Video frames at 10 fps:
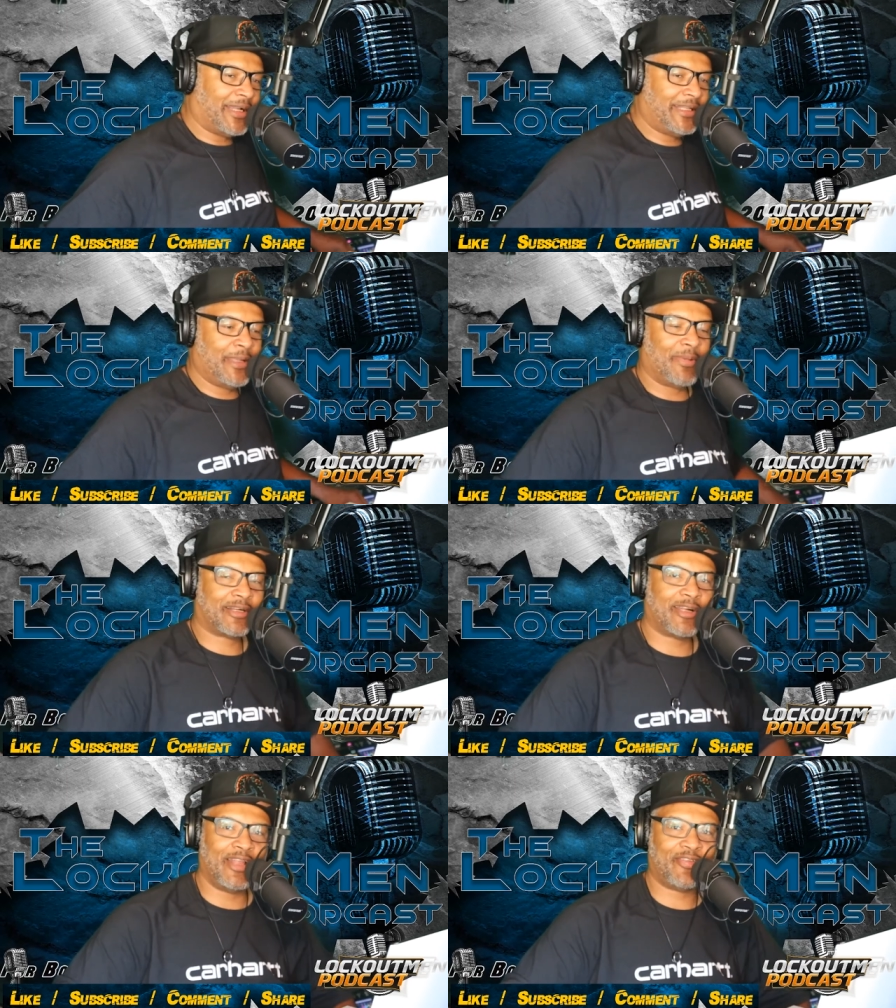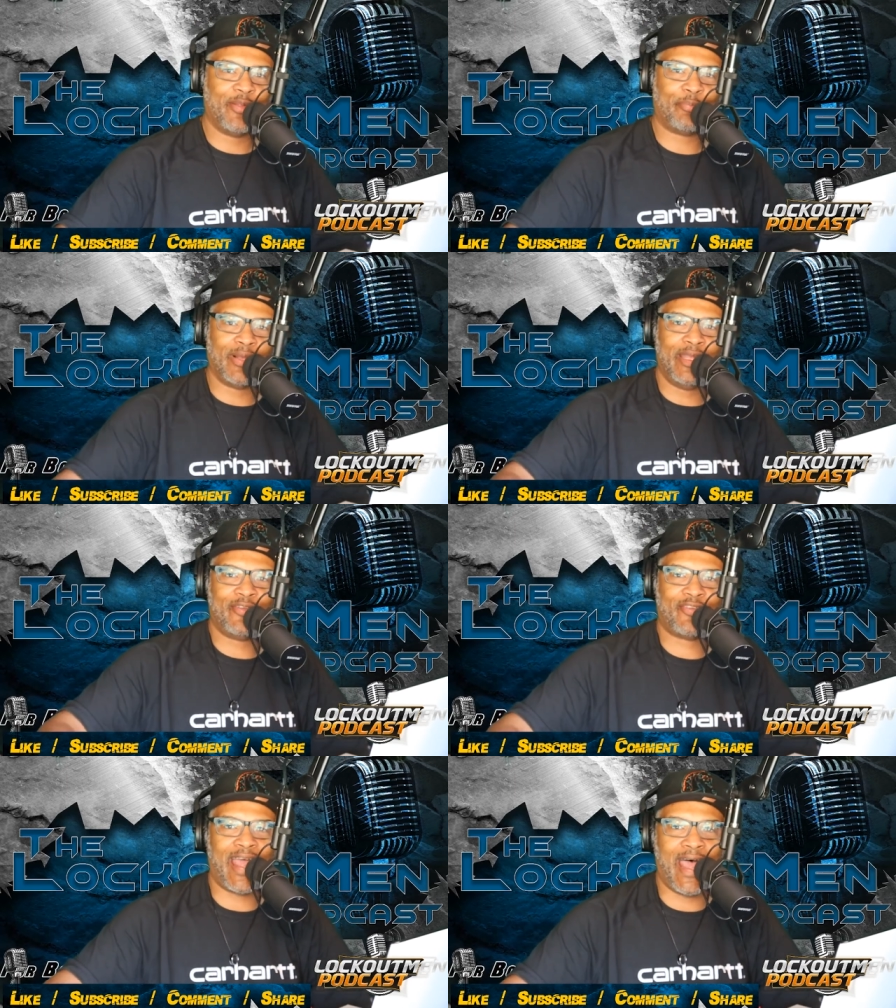to get my cousin to play
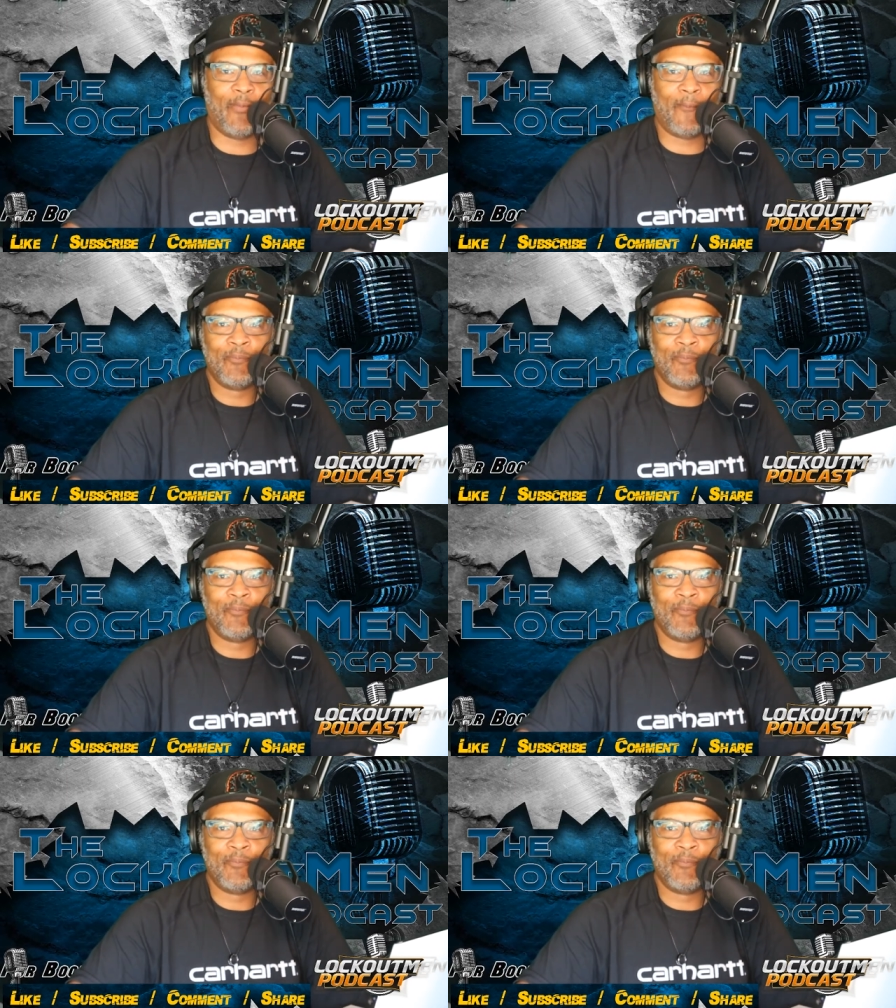us out.